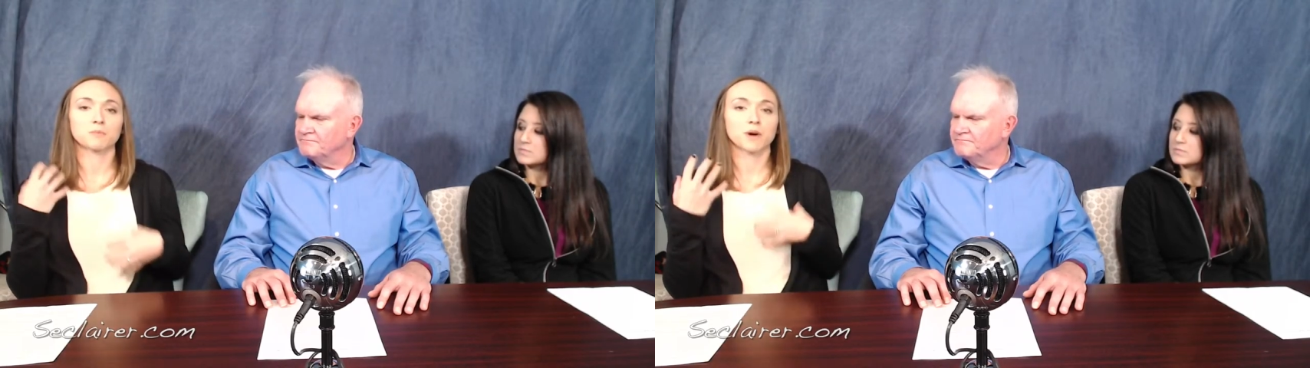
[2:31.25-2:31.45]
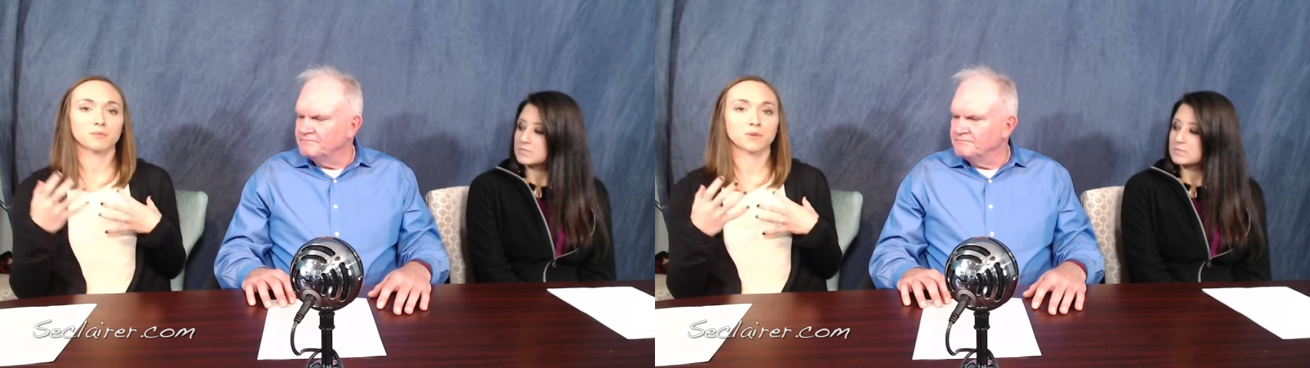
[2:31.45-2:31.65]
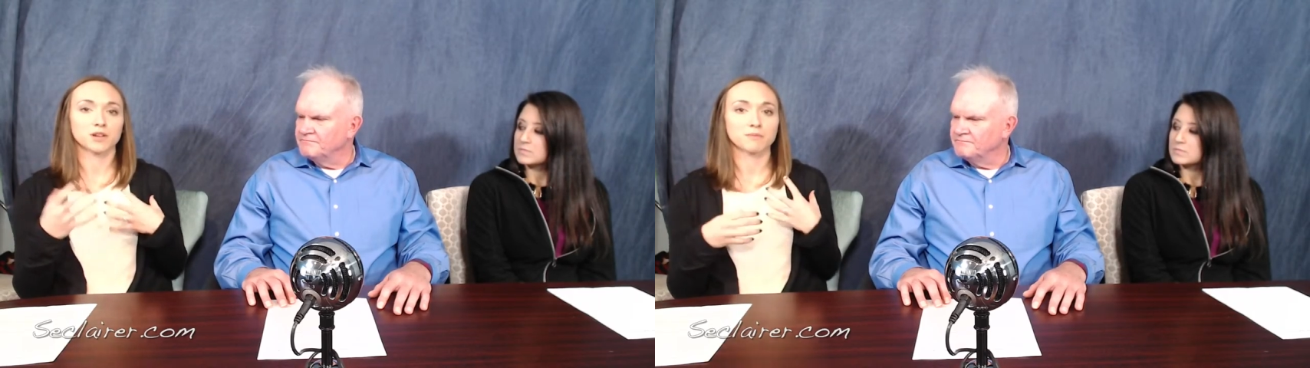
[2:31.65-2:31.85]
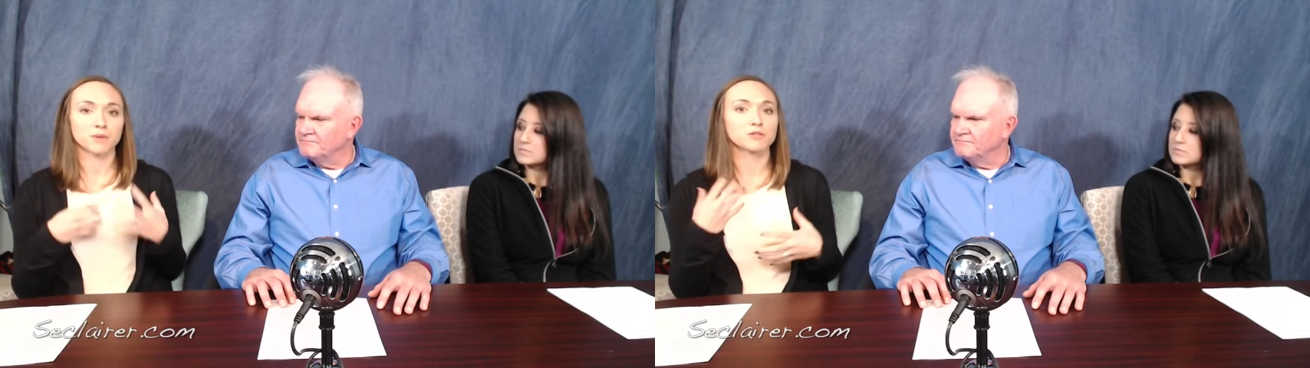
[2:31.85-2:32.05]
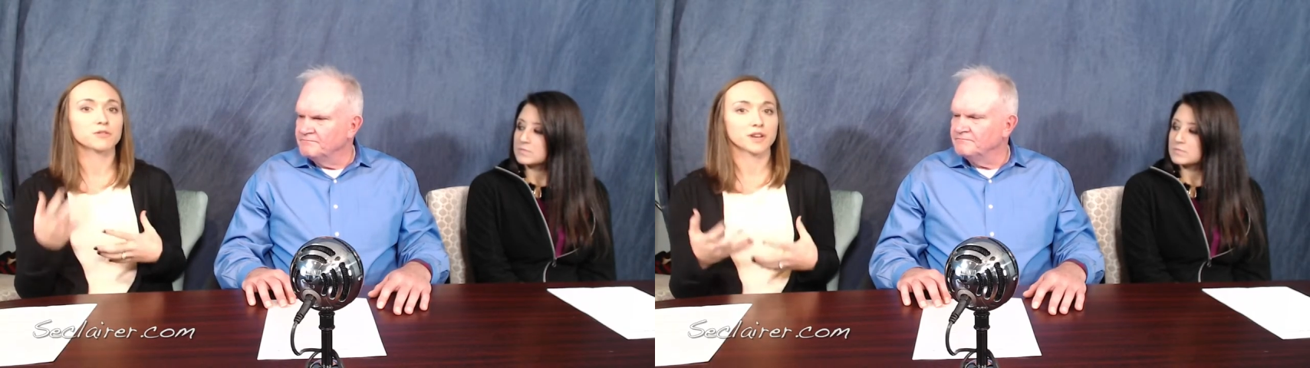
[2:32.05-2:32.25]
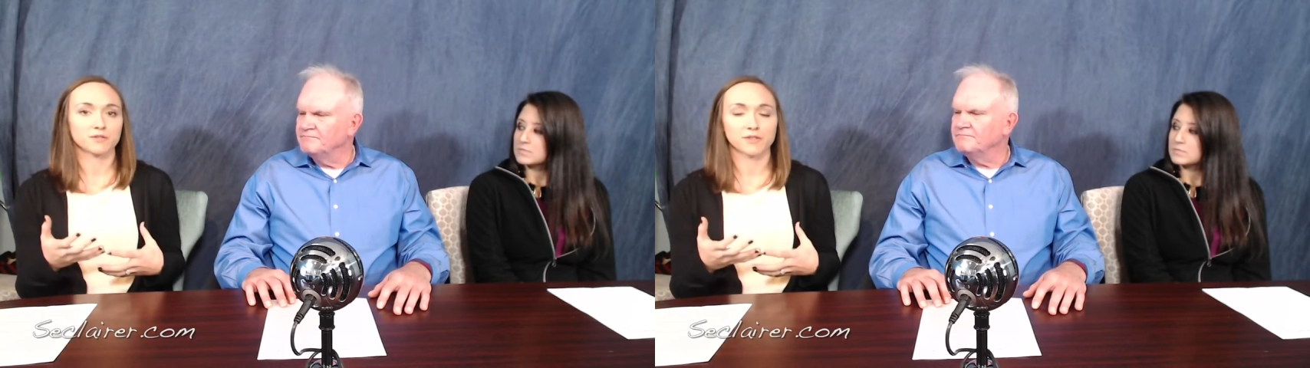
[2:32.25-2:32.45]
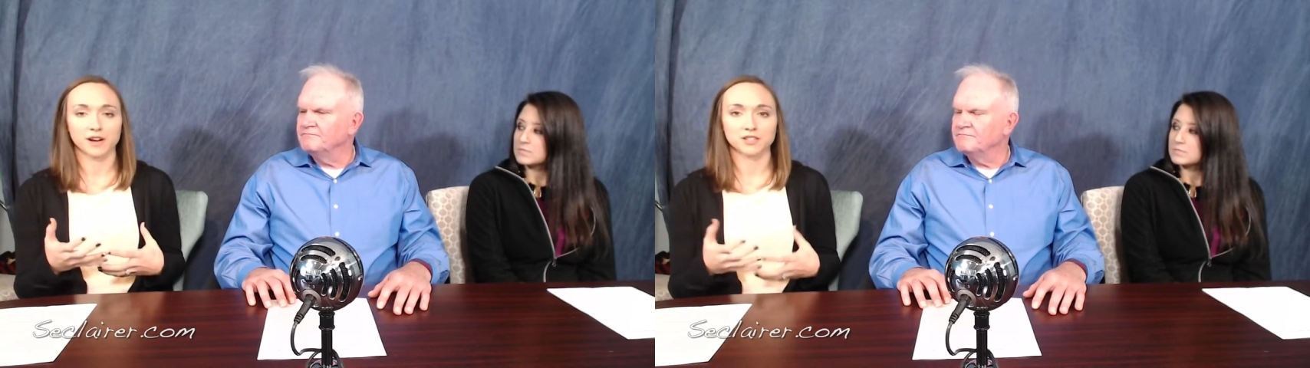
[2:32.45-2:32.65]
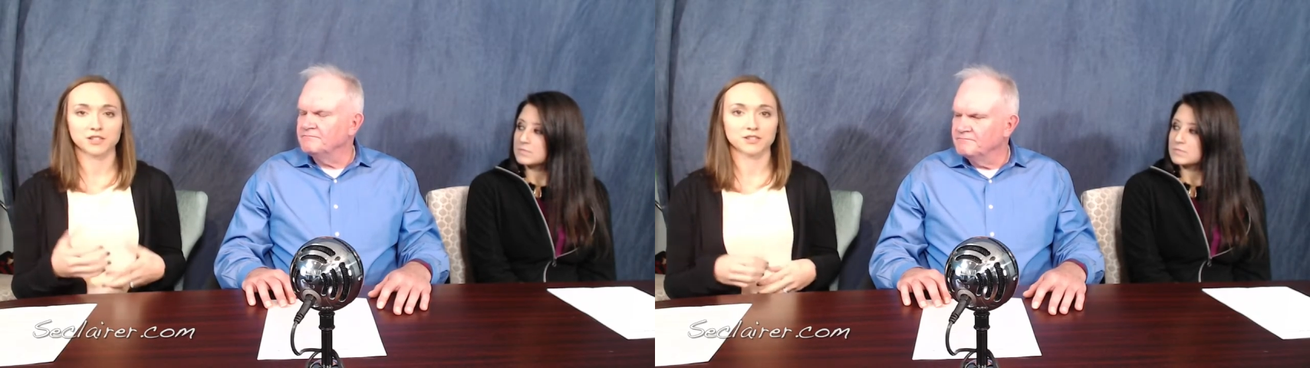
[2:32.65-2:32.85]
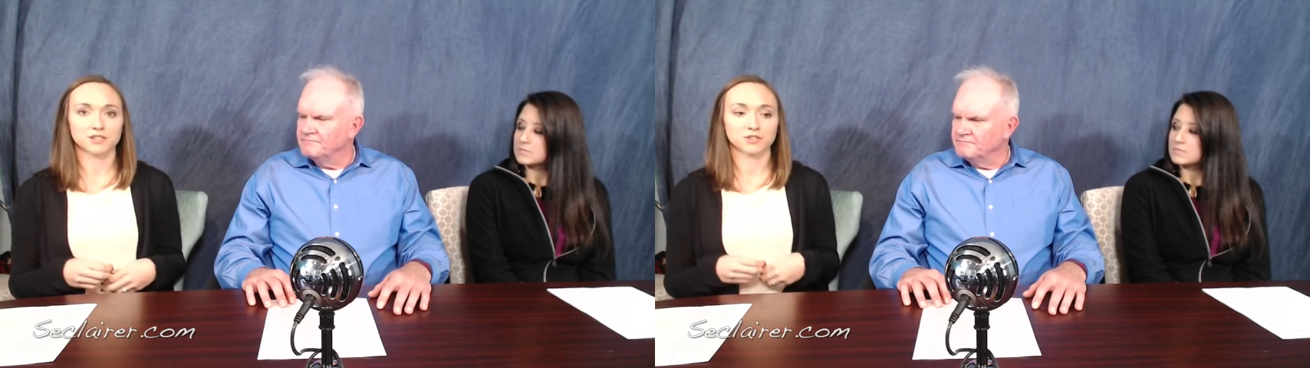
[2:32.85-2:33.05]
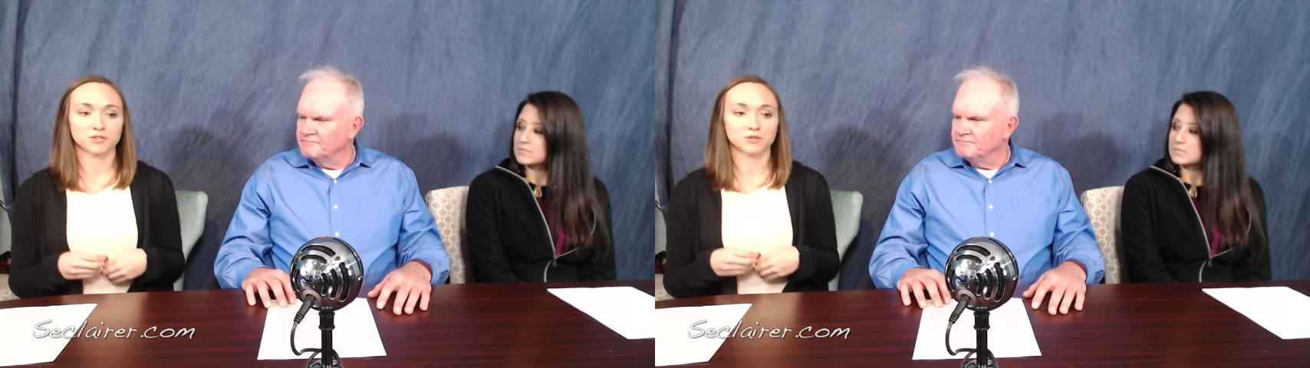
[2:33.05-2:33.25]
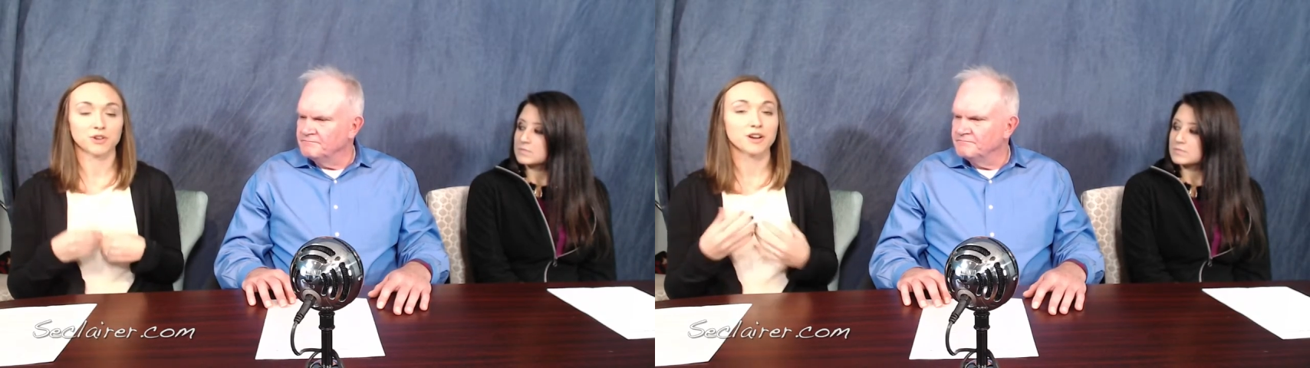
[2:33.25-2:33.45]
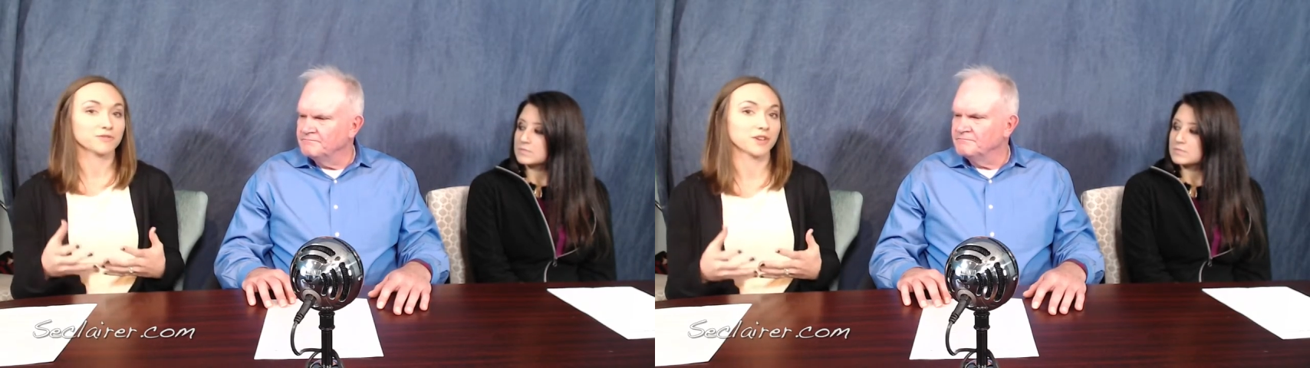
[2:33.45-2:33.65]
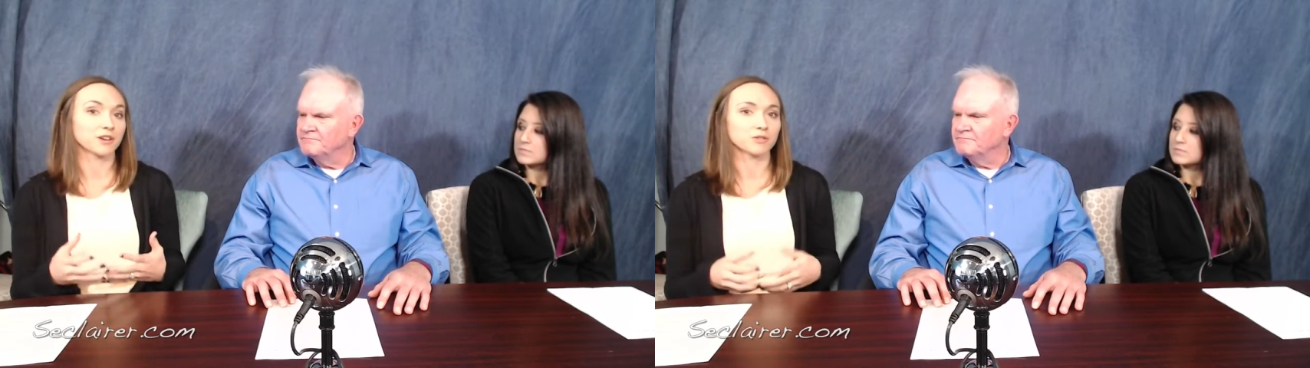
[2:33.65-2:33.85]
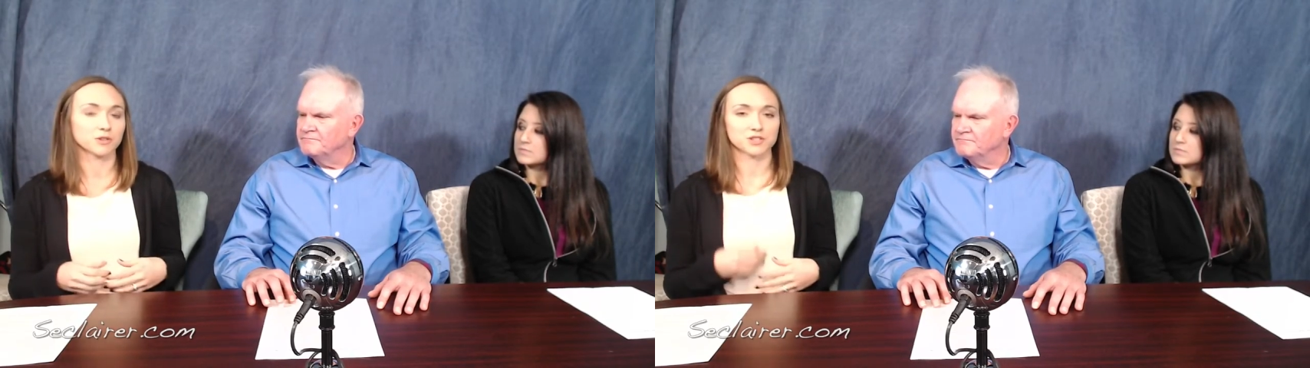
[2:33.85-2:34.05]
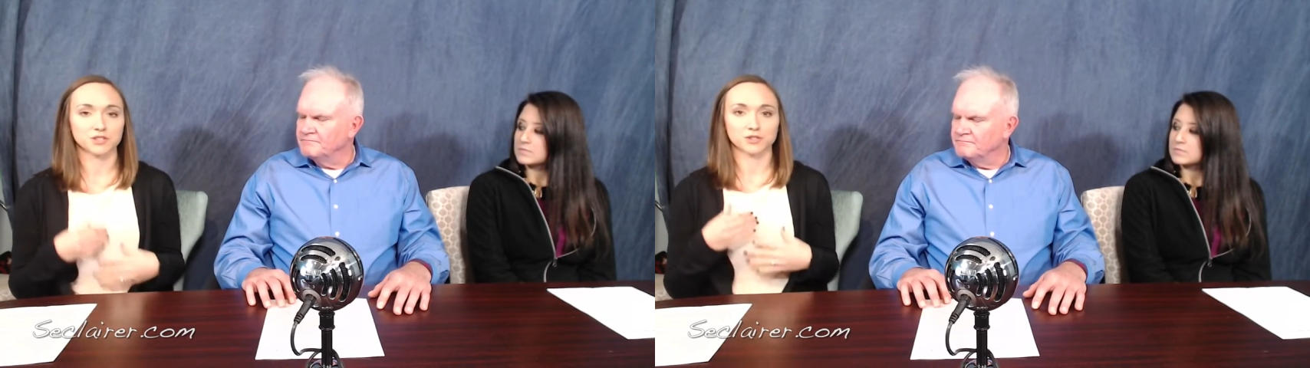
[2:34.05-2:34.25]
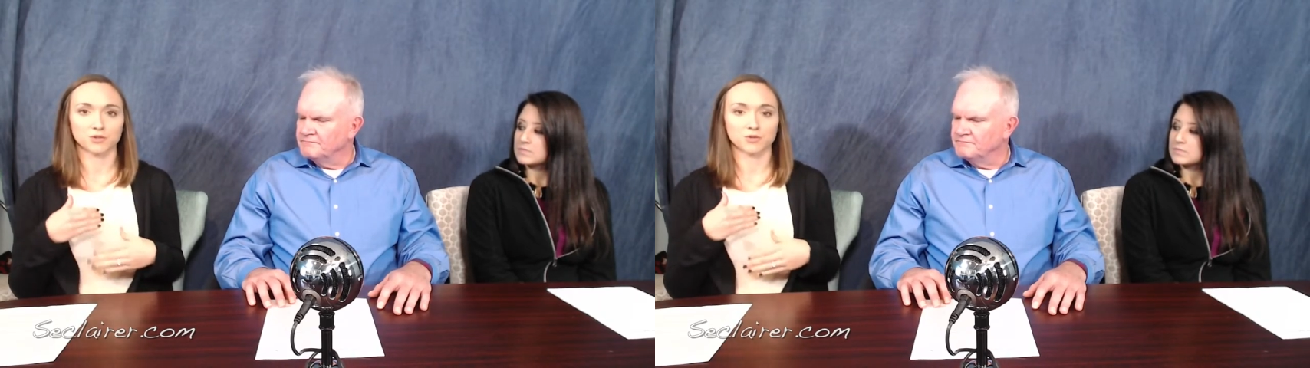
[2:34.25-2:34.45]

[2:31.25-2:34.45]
Speaker 1: might be a motivating factor to not fail or to